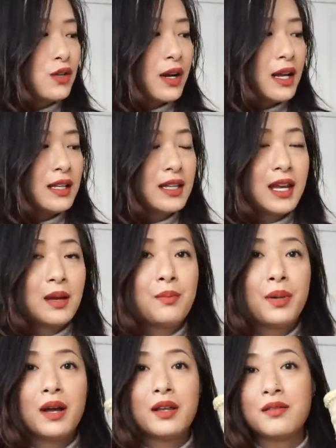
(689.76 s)
or anything,
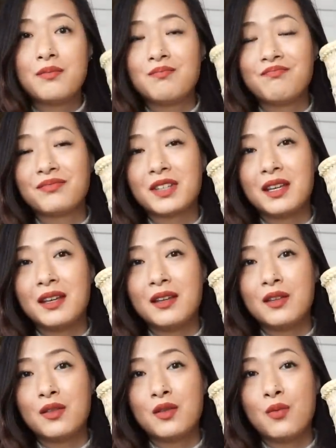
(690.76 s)
but
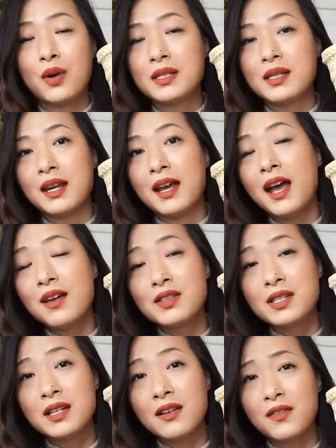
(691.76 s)
the ones that I have
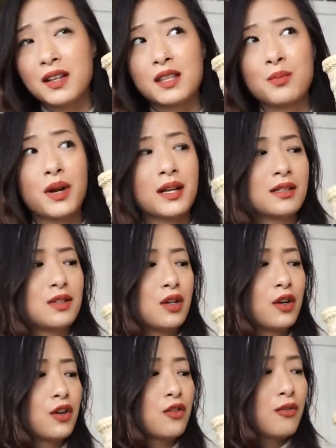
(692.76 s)
seen, I feel like the prices
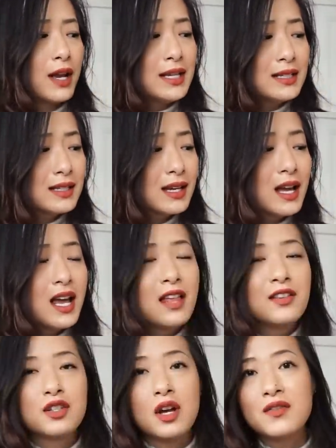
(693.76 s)
are great.
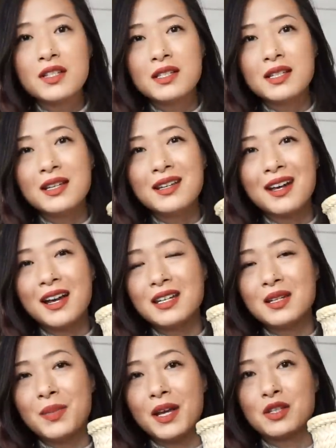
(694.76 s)
This obviously kind
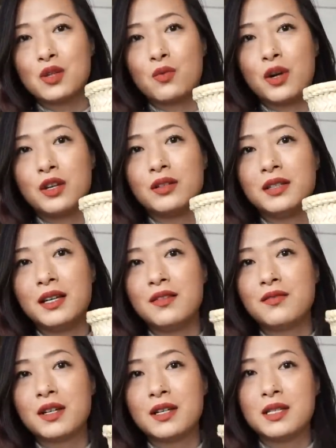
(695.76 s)
of depends on where you
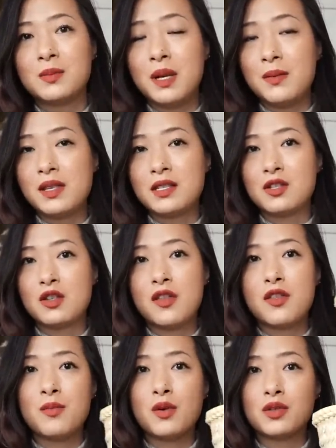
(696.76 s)
live, because maybe this is
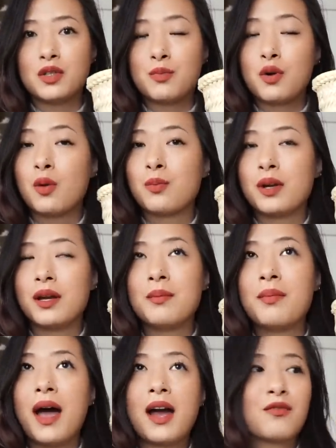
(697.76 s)
not the most
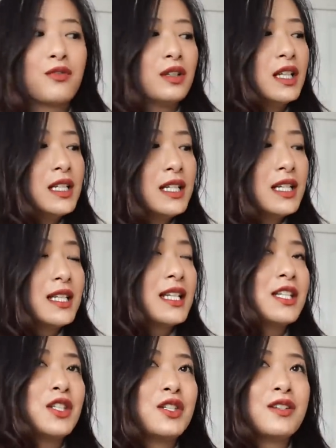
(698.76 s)
appropriate bag for London,
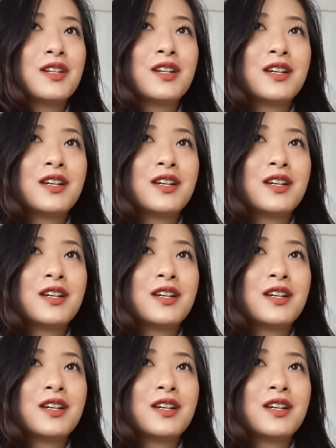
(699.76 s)
unless